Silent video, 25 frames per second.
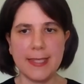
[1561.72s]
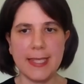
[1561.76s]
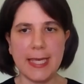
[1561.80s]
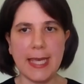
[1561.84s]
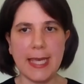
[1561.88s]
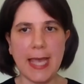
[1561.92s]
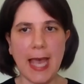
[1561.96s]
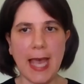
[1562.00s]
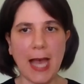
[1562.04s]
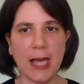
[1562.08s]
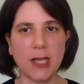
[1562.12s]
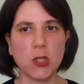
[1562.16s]

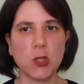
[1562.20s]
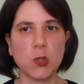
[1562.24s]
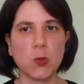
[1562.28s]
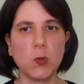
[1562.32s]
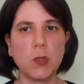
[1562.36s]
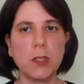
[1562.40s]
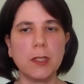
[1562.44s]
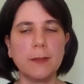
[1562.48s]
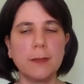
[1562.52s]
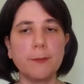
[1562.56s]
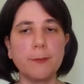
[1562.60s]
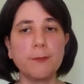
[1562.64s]
the
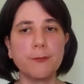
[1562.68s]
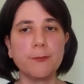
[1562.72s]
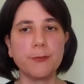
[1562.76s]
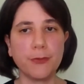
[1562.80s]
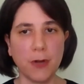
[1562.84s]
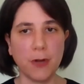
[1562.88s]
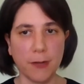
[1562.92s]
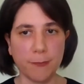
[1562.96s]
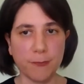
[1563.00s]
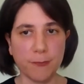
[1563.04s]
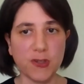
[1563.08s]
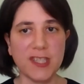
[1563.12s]
actual
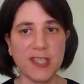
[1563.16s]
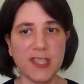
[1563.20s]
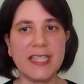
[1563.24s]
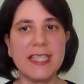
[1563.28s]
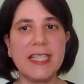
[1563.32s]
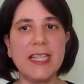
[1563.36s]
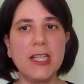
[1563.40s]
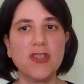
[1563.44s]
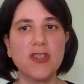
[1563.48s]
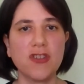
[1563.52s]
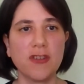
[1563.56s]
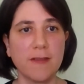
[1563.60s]

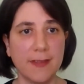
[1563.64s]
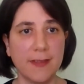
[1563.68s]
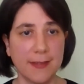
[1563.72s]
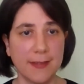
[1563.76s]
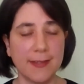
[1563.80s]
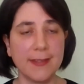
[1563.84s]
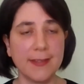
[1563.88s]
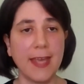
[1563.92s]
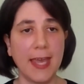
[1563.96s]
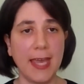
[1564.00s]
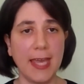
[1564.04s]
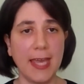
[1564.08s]
procedure the
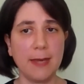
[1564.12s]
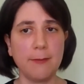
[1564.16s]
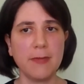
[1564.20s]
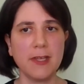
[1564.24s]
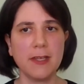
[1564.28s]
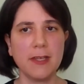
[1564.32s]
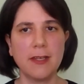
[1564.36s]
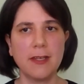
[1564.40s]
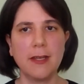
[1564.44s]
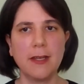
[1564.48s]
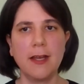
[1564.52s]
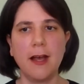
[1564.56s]
same?
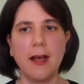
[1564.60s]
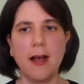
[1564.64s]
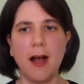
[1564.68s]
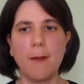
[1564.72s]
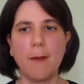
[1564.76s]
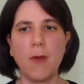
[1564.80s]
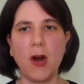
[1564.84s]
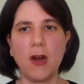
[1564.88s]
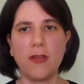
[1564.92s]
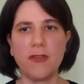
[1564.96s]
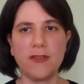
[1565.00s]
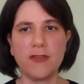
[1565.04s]

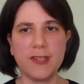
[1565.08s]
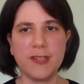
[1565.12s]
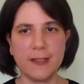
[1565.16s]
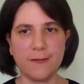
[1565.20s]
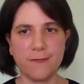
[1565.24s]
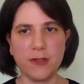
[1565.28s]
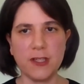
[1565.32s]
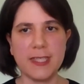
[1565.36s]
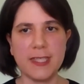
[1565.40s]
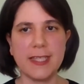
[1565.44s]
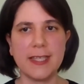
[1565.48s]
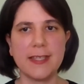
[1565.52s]
Are there
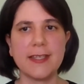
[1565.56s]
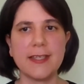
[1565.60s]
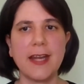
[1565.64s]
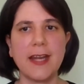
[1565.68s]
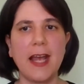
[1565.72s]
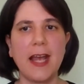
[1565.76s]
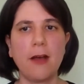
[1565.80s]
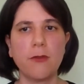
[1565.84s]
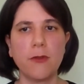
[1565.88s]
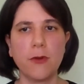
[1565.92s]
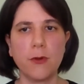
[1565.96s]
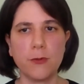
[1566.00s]
differences in
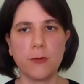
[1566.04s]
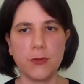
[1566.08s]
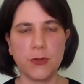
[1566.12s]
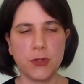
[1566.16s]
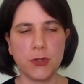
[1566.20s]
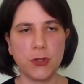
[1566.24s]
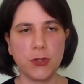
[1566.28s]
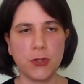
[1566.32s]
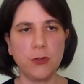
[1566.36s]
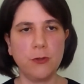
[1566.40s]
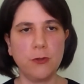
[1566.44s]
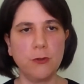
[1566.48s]
how those
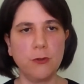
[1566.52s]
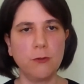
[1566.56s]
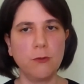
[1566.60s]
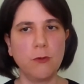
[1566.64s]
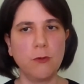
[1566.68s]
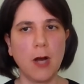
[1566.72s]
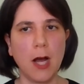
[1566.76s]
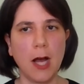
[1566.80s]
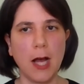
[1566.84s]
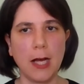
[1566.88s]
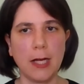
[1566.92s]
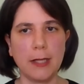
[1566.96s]

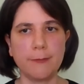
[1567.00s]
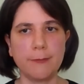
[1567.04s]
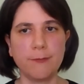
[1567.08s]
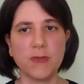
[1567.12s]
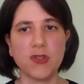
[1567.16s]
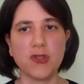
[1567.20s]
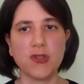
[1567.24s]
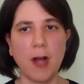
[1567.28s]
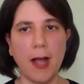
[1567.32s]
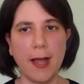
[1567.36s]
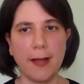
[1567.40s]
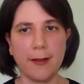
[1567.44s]
two
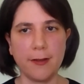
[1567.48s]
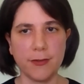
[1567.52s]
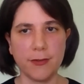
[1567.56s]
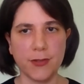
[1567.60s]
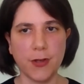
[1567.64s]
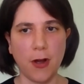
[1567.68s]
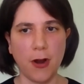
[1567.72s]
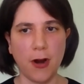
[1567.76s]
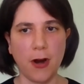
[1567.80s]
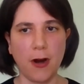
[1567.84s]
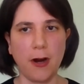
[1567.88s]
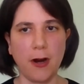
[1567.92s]
trials
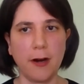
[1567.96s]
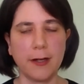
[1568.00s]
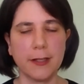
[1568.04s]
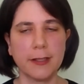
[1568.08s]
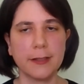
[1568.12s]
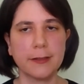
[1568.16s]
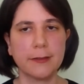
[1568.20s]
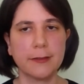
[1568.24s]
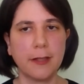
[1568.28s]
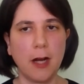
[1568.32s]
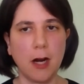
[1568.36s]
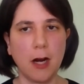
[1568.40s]
are
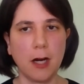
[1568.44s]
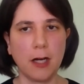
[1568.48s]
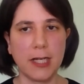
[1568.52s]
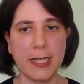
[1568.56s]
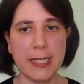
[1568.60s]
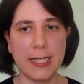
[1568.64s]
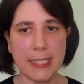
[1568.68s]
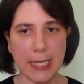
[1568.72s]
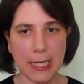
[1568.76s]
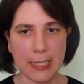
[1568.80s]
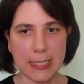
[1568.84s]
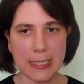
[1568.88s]

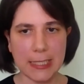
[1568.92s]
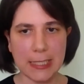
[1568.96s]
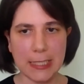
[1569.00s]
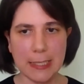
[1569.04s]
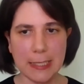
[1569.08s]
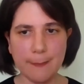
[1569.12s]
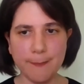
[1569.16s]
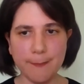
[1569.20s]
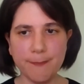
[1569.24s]
conducted?